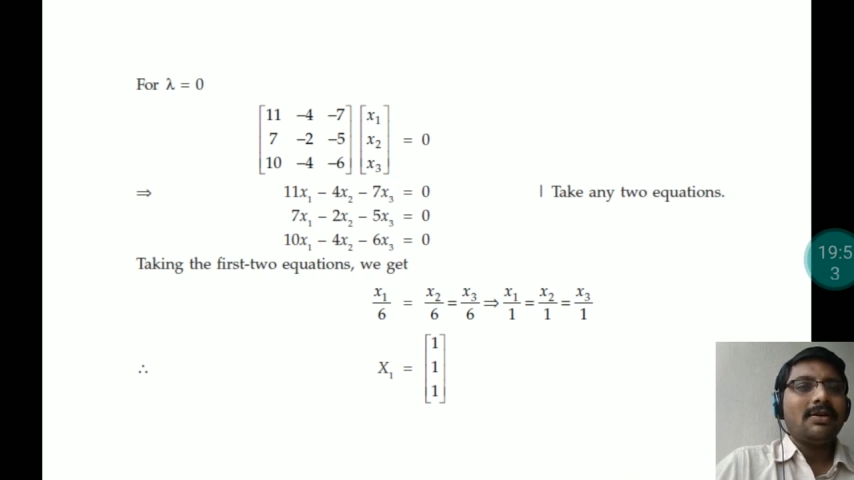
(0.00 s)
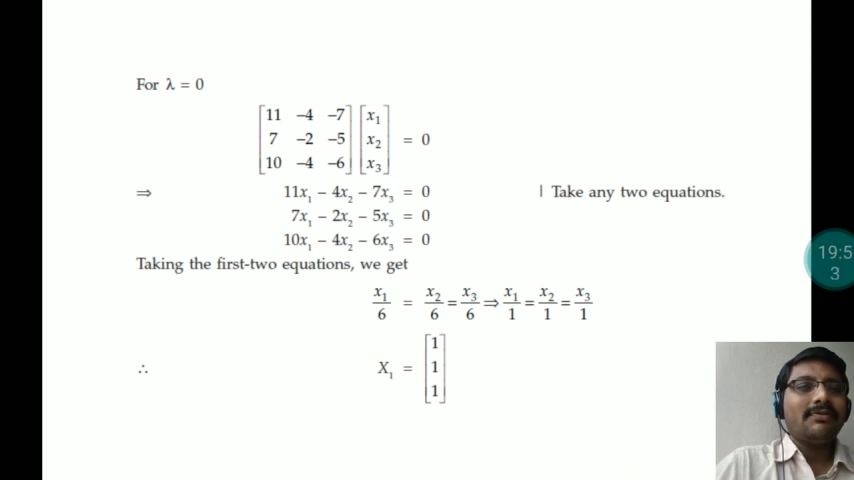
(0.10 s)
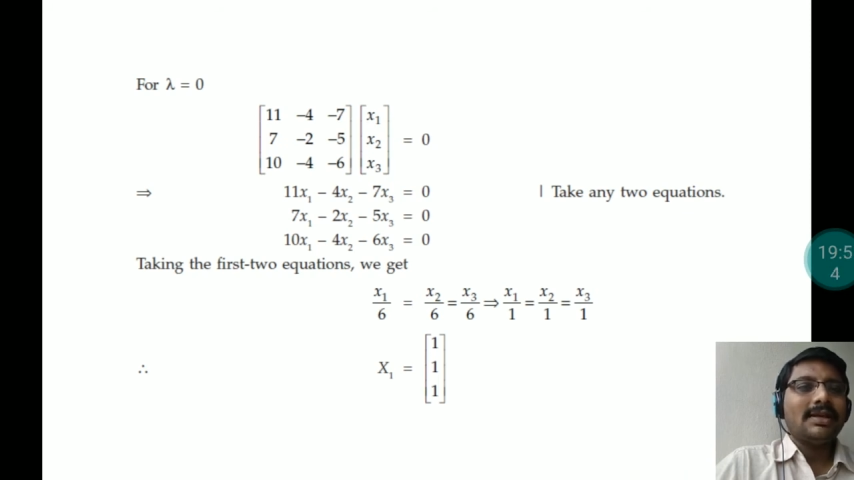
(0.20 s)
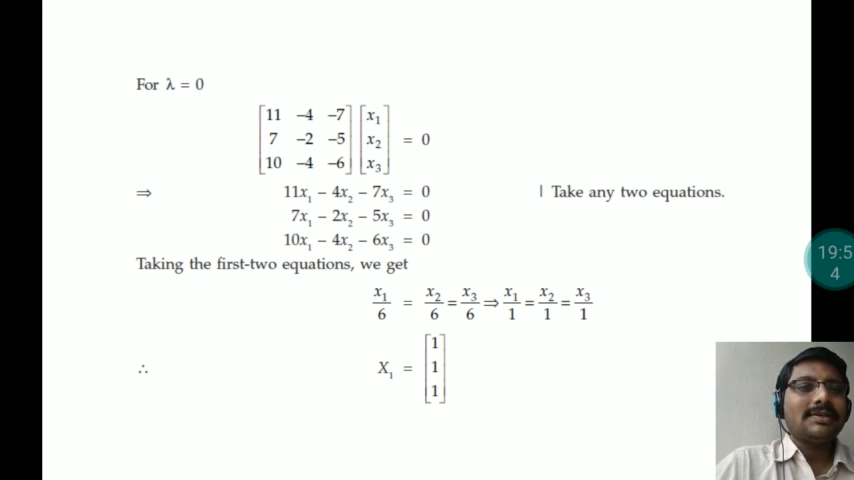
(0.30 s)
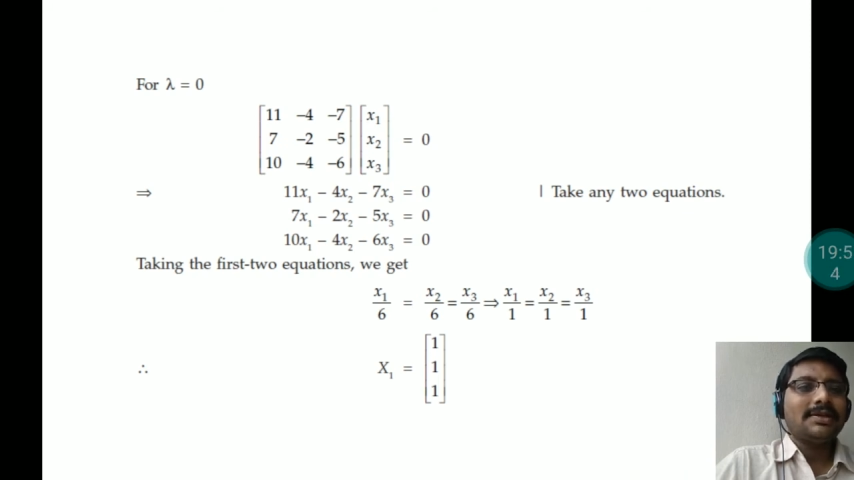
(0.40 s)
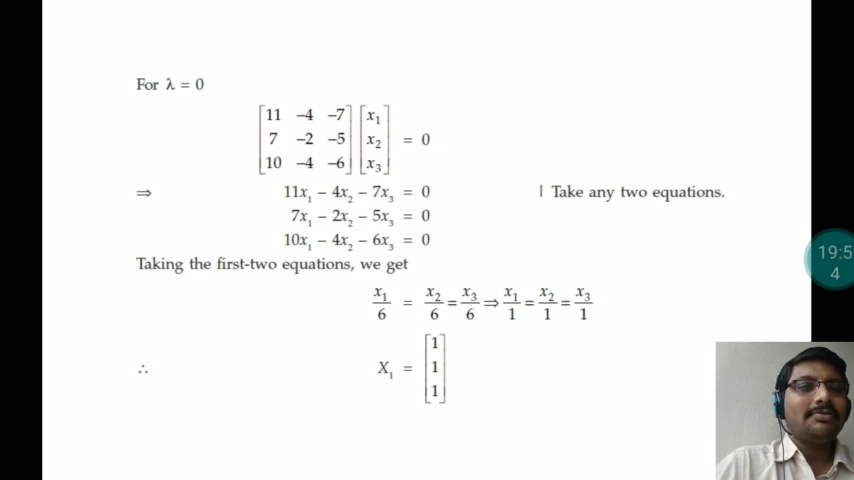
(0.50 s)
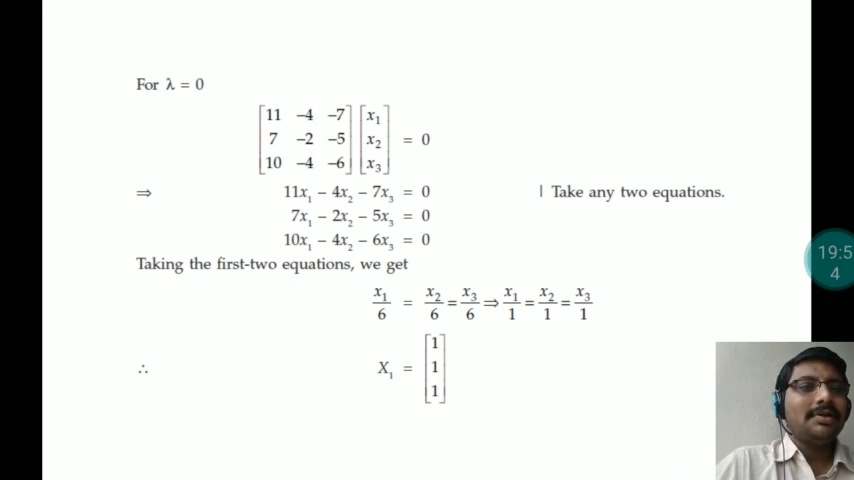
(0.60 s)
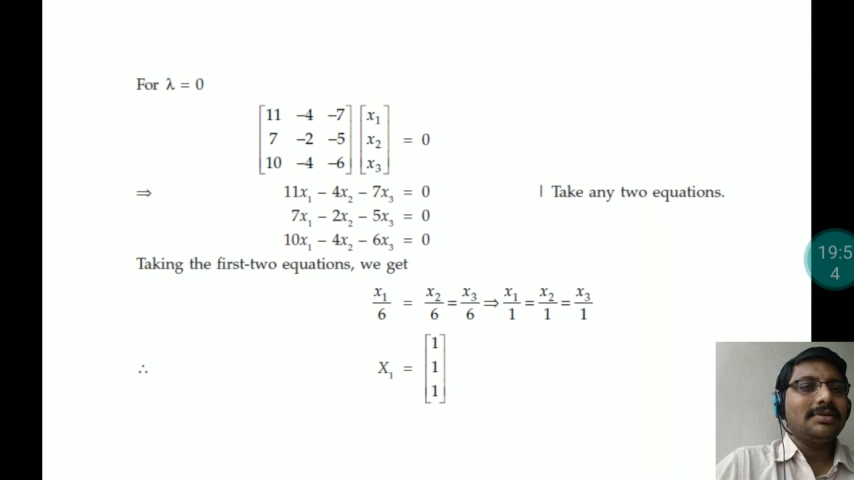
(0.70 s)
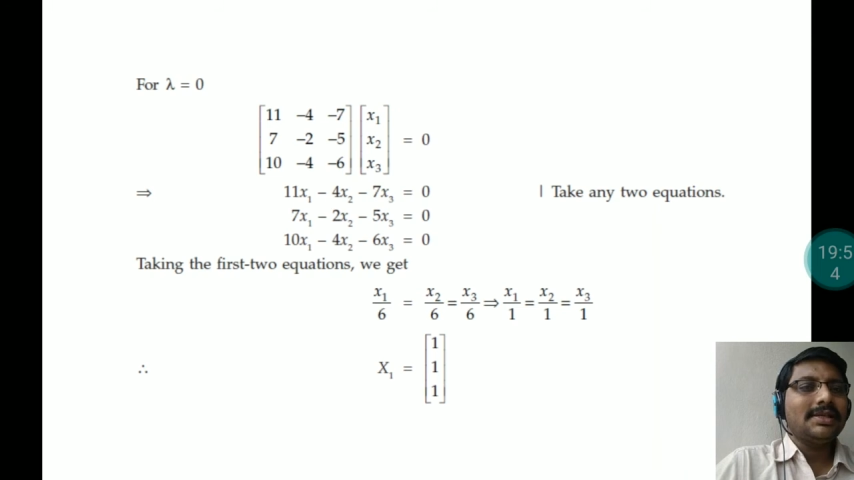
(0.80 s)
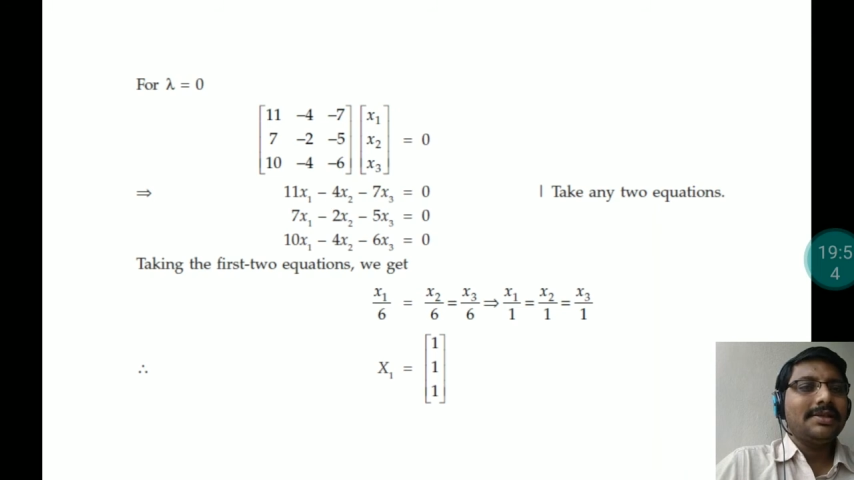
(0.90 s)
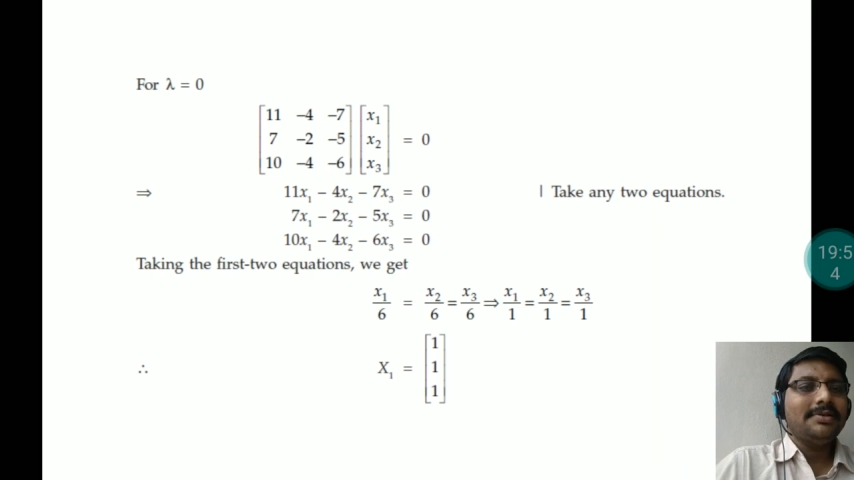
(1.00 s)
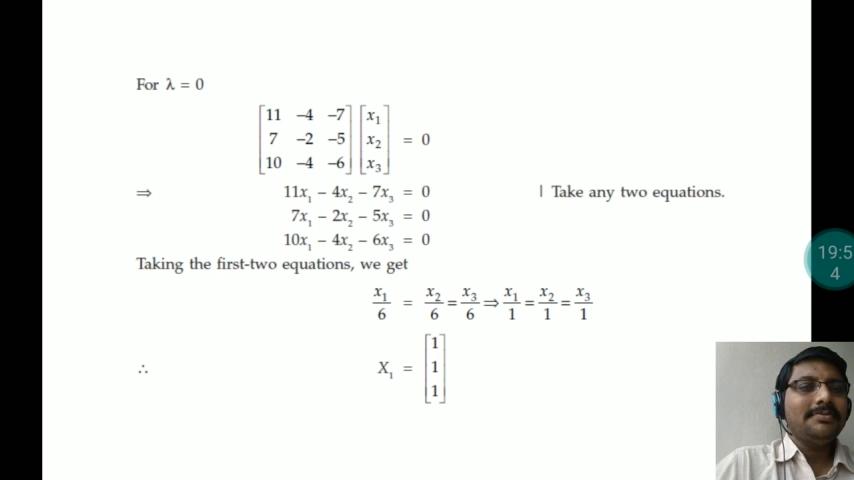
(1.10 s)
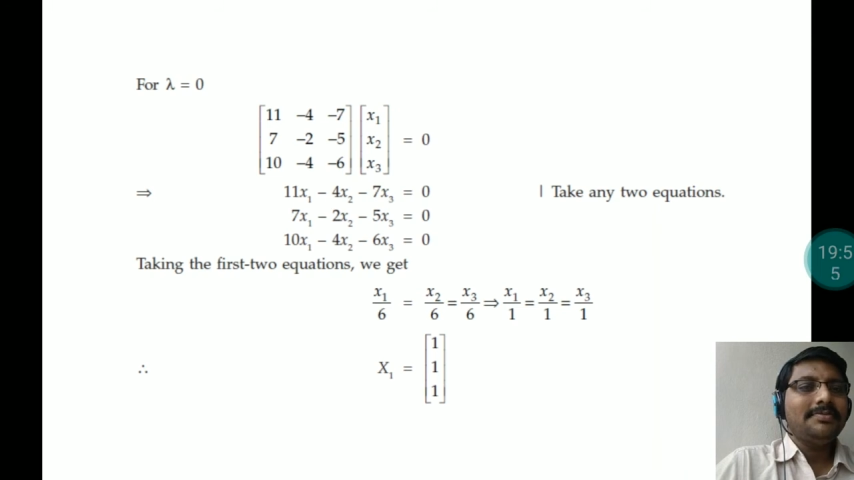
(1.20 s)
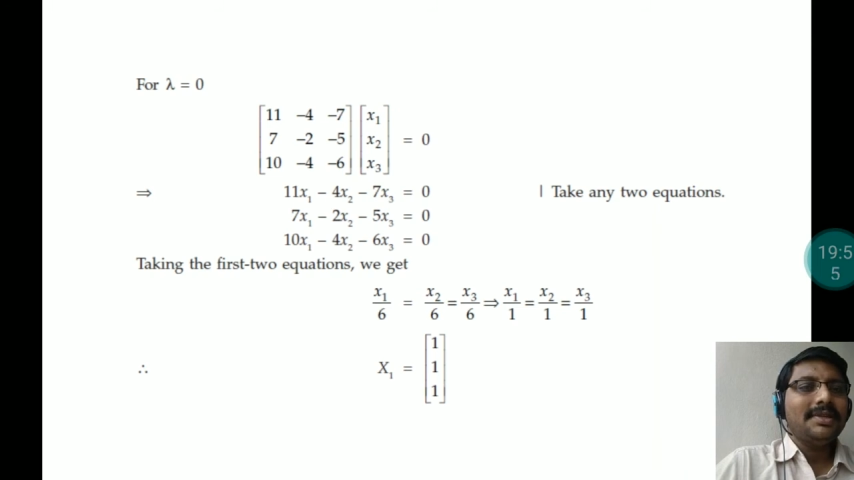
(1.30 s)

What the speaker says: of x equal to 0.